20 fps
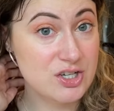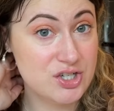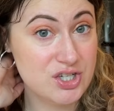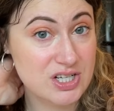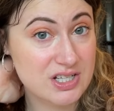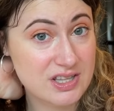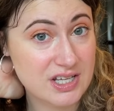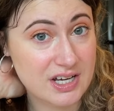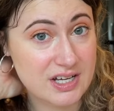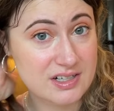She
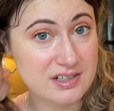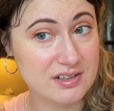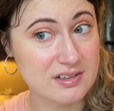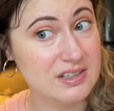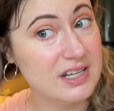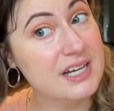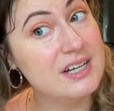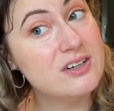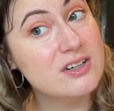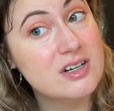then
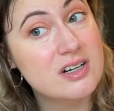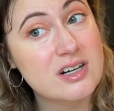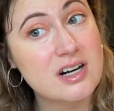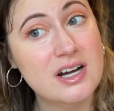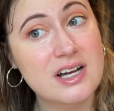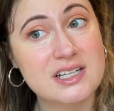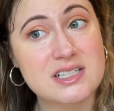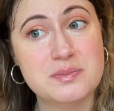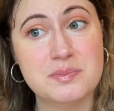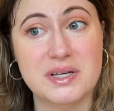later
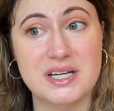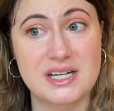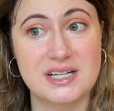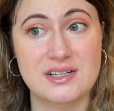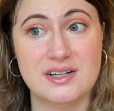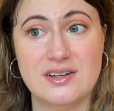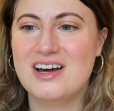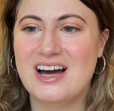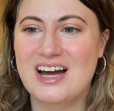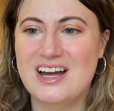
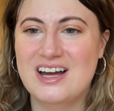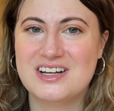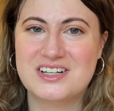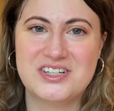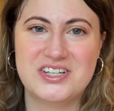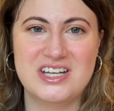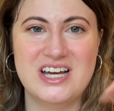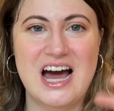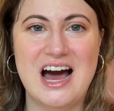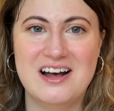explained, I
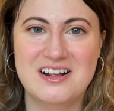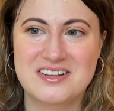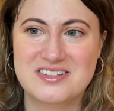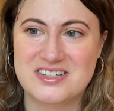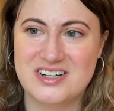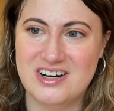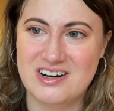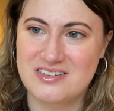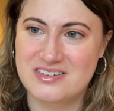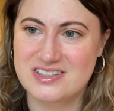actually asked
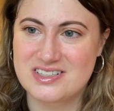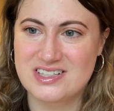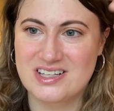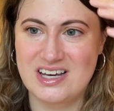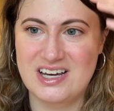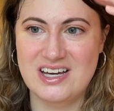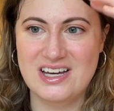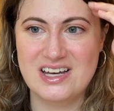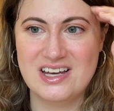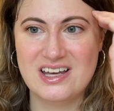her, I was
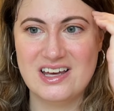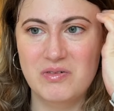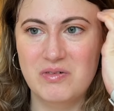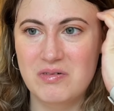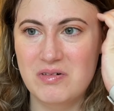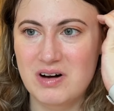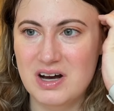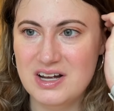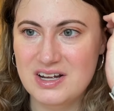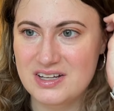like,
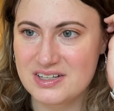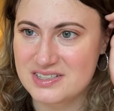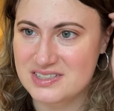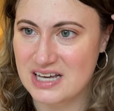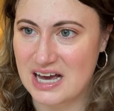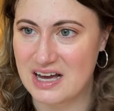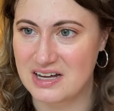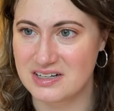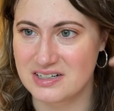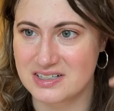what a
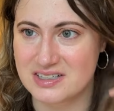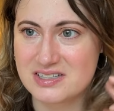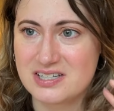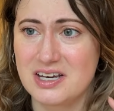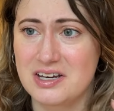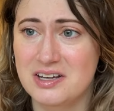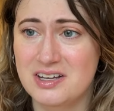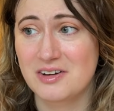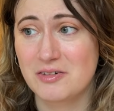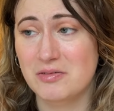sad
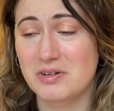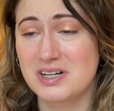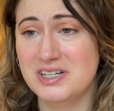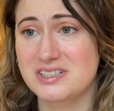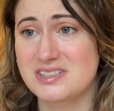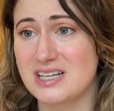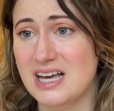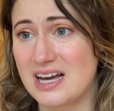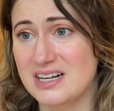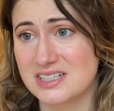
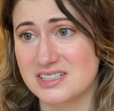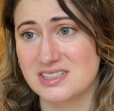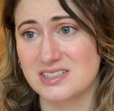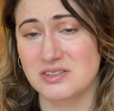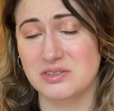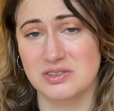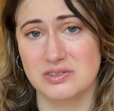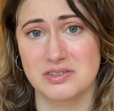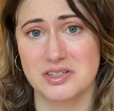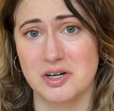
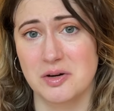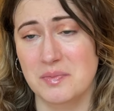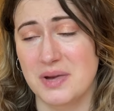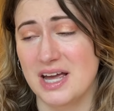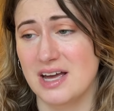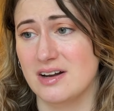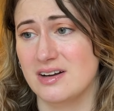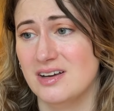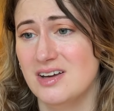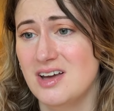excuse for him.
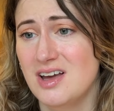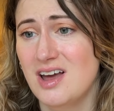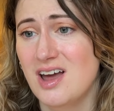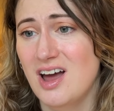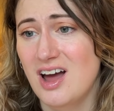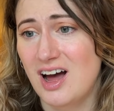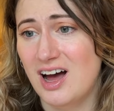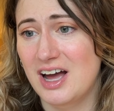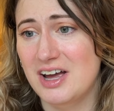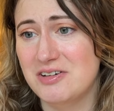
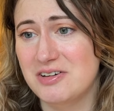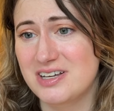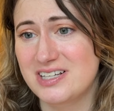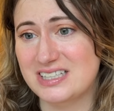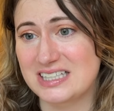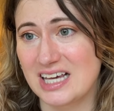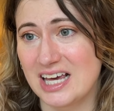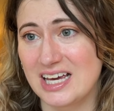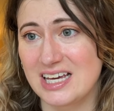It was